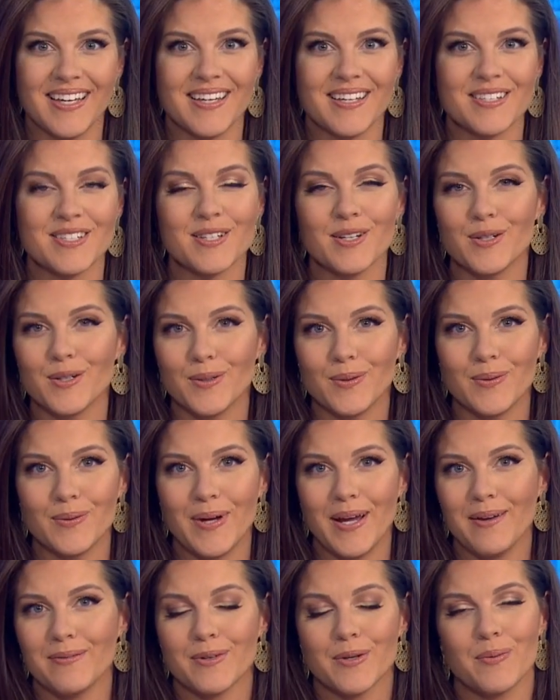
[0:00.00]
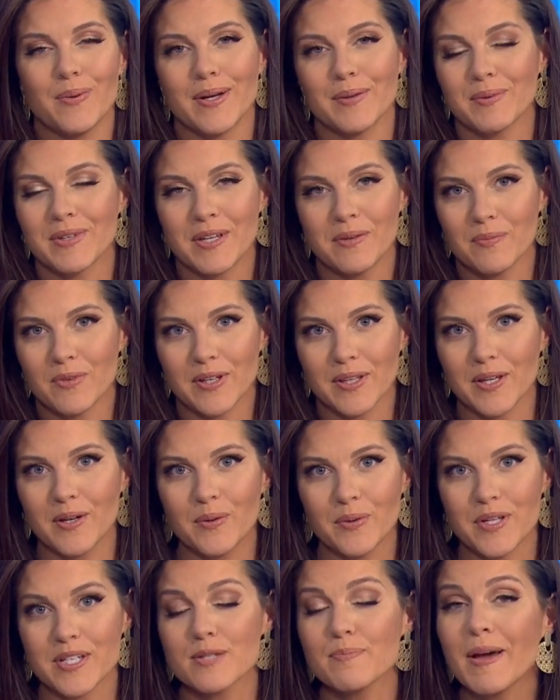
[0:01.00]
So everyone can
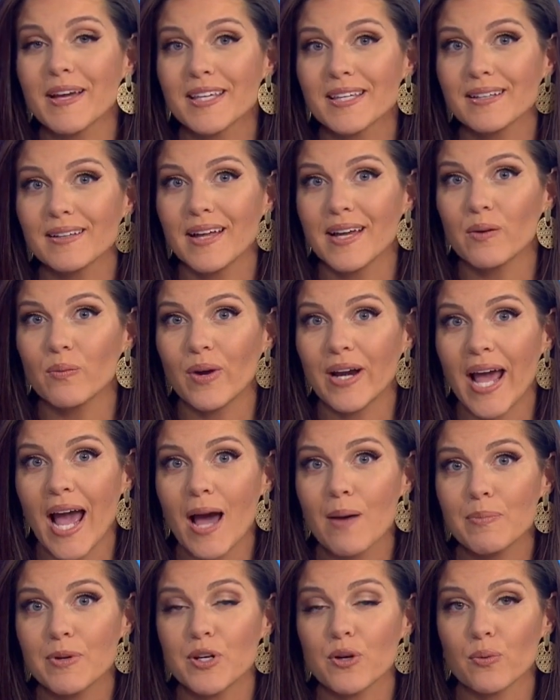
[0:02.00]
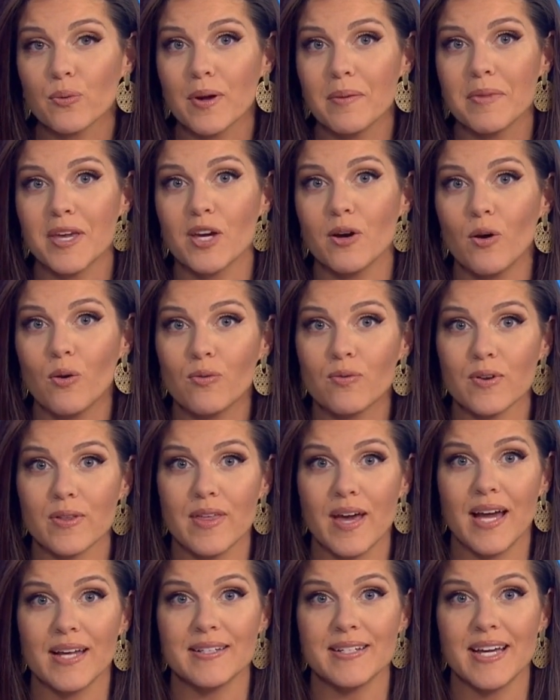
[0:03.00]
really only speculate what happened to Remy
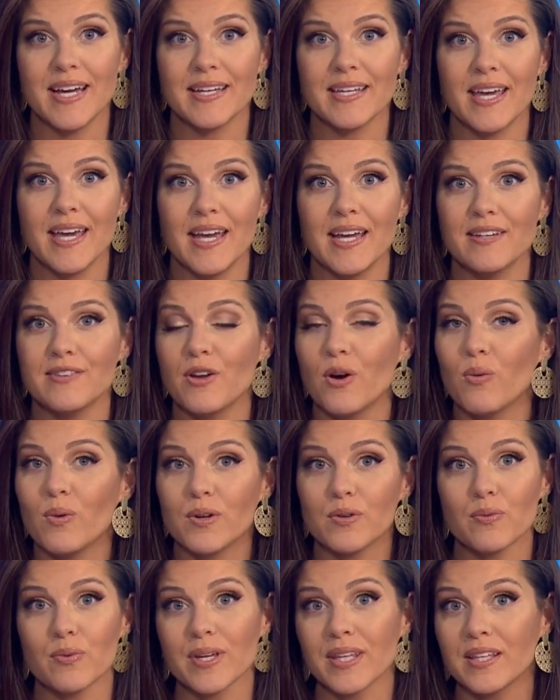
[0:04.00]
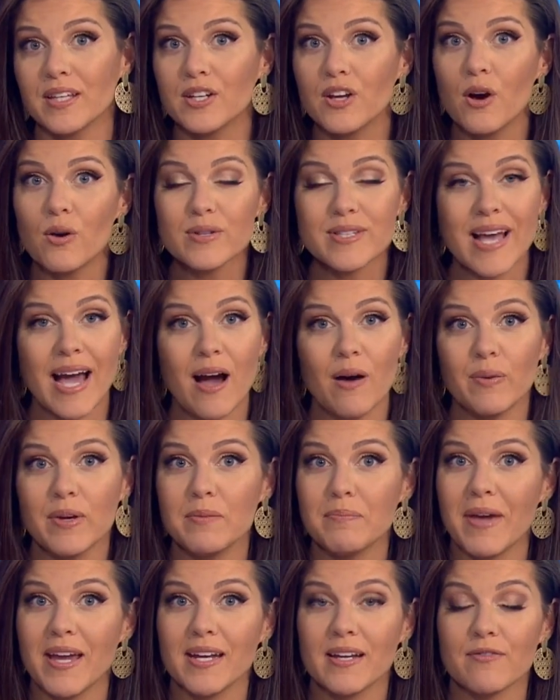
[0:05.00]
over that decade. No one really knows how
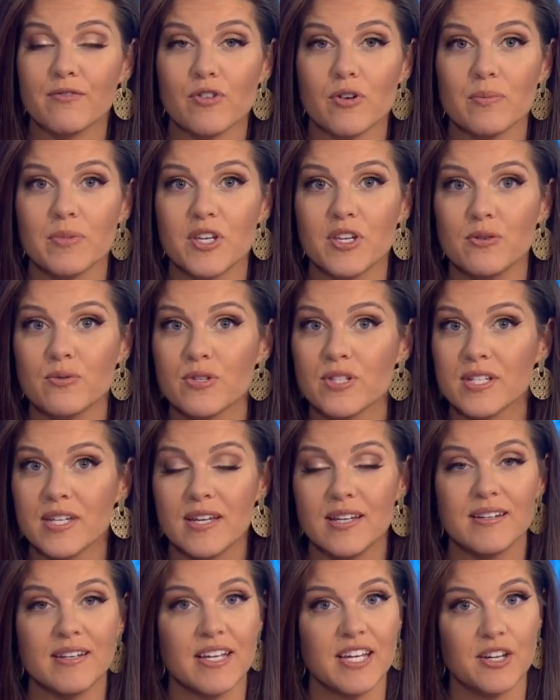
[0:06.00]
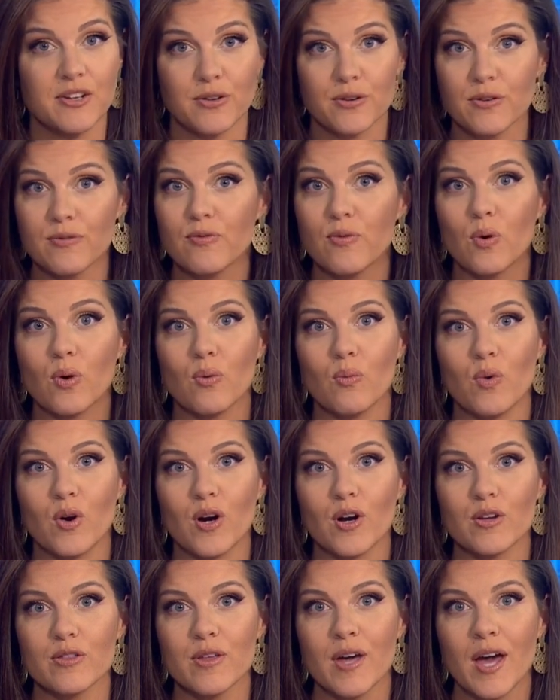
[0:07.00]
he made it from Houston here to Fort
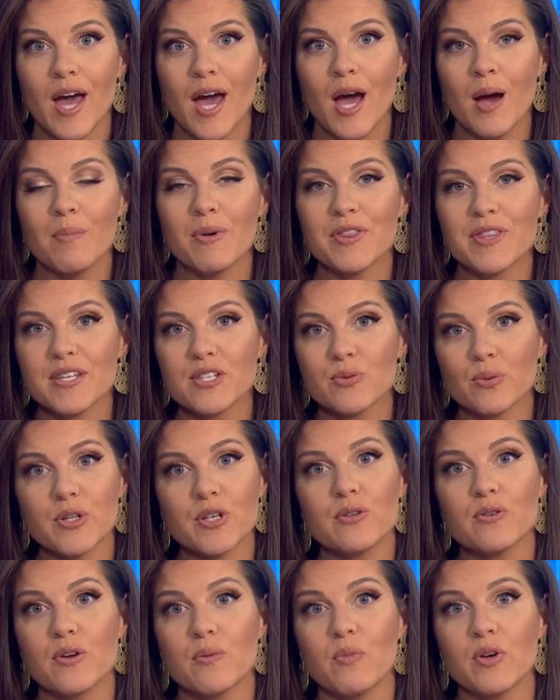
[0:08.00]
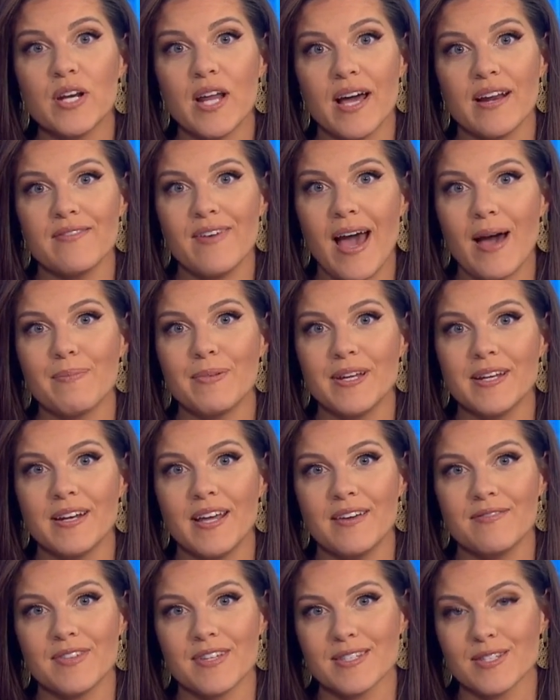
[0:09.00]
Worth. But this reunion would not have
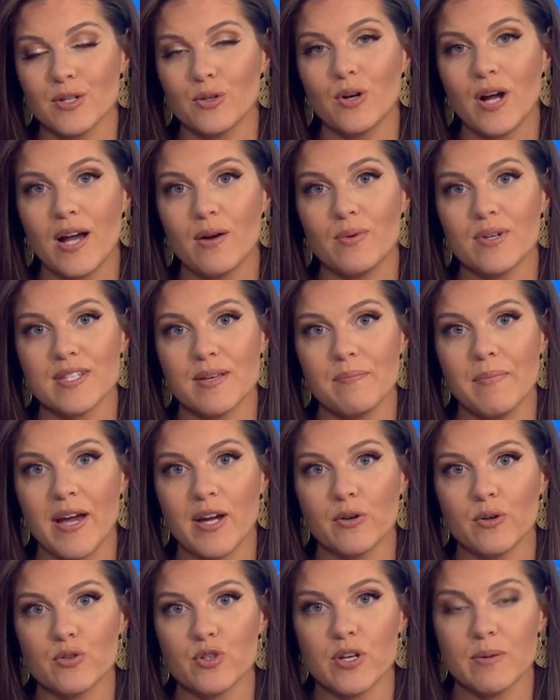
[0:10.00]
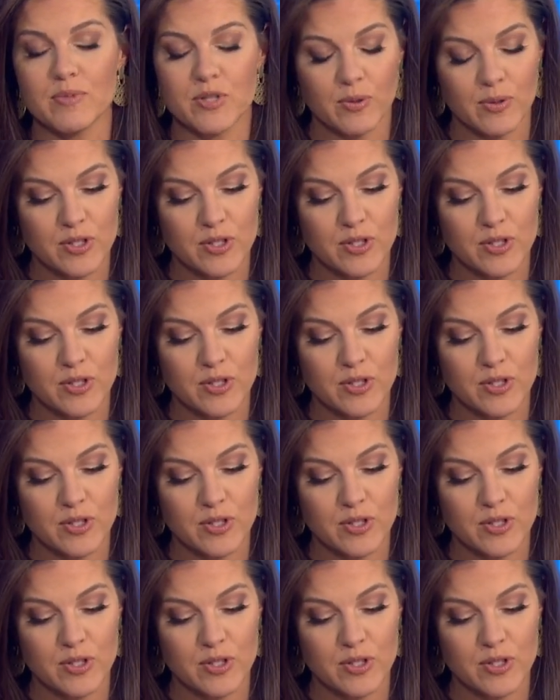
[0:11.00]
happened if this little guy wasn't microchipped. So